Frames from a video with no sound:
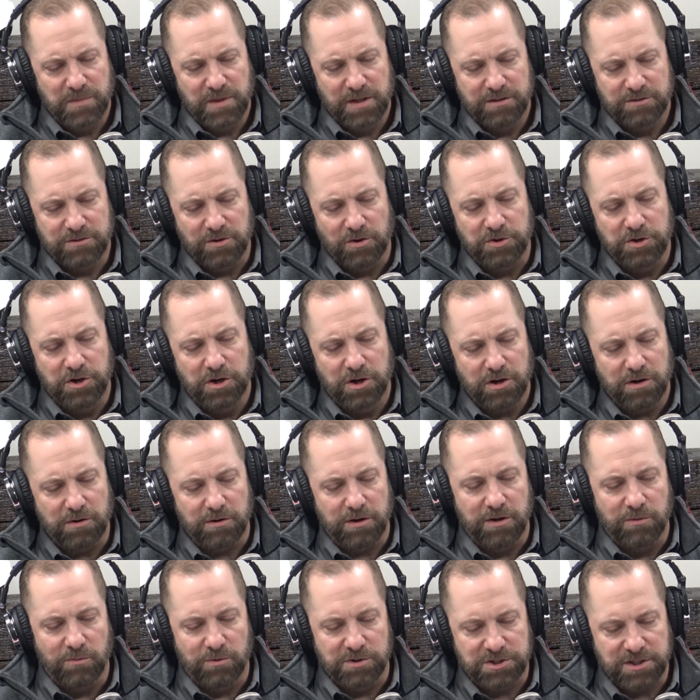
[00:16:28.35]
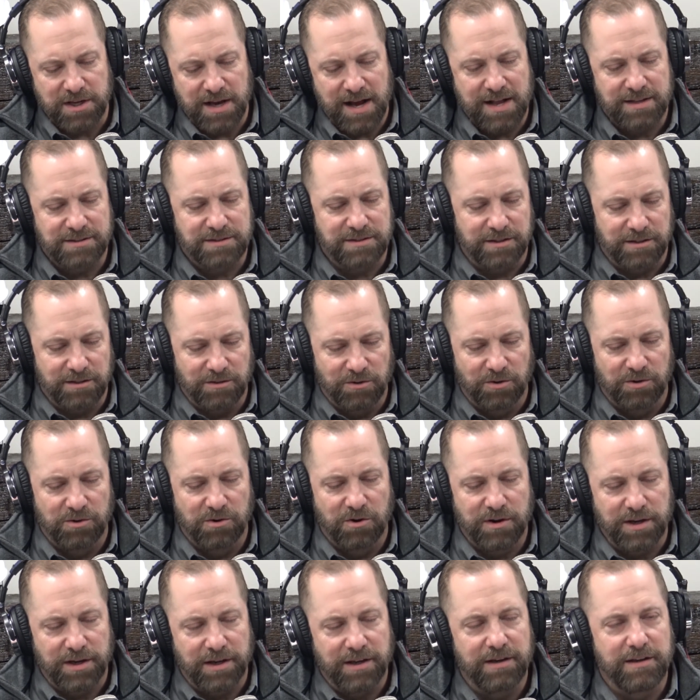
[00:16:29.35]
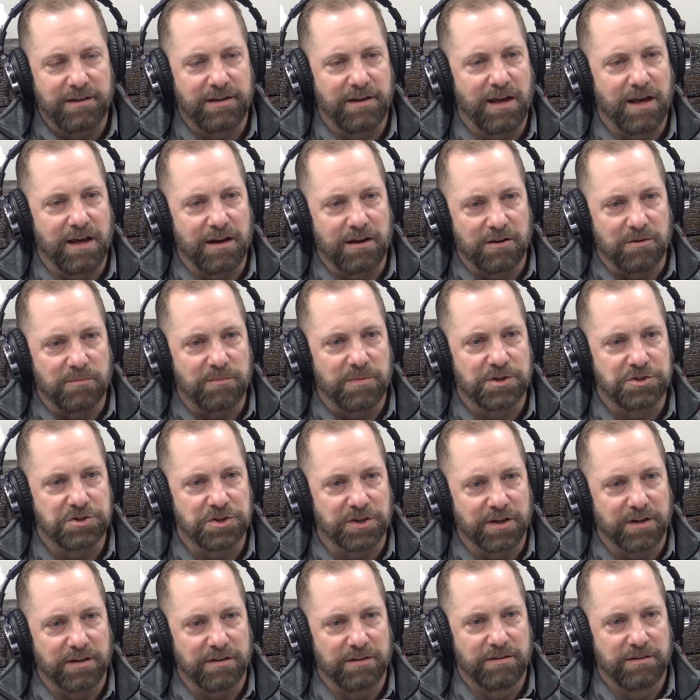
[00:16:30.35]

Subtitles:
So you're in Wisconsin, Illinois, Indiana, and Michigan.